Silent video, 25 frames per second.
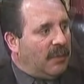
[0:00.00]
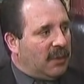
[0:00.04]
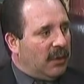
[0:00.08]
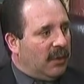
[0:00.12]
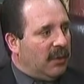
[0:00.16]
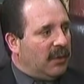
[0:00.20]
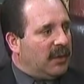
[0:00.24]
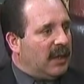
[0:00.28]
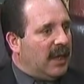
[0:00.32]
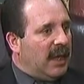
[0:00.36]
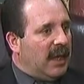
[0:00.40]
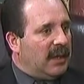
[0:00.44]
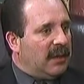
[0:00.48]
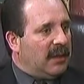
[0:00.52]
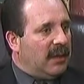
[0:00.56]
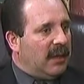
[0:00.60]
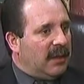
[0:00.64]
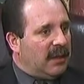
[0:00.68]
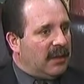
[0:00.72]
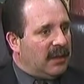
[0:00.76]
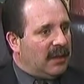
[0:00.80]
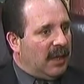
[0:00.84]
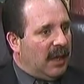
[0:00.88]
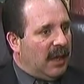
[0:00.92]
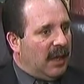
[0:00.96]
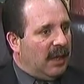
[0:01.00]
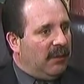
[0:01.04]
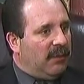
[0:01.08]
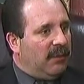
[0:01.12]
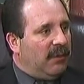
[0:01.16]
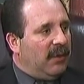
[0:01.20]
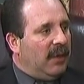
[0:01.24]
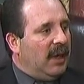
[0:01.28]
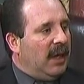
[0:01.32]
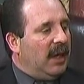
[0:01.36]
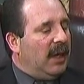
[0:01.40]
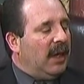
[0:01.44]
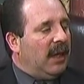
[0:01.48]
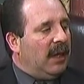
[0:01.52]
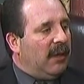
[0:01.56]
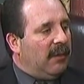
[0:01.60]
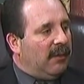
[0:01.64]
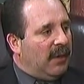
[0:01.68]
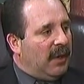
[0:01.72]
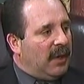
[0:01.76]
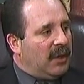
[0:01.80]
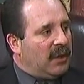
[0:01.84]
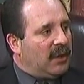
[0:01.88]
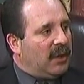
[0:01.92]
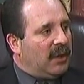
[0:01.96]
those assets safe, and
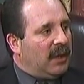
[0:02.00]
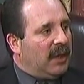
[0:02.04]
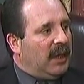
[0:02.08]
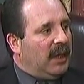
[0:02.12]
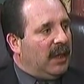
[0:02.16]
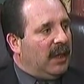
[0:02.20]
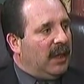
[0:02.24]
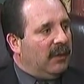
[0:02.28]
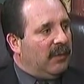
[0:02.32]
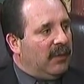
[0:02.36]
eventually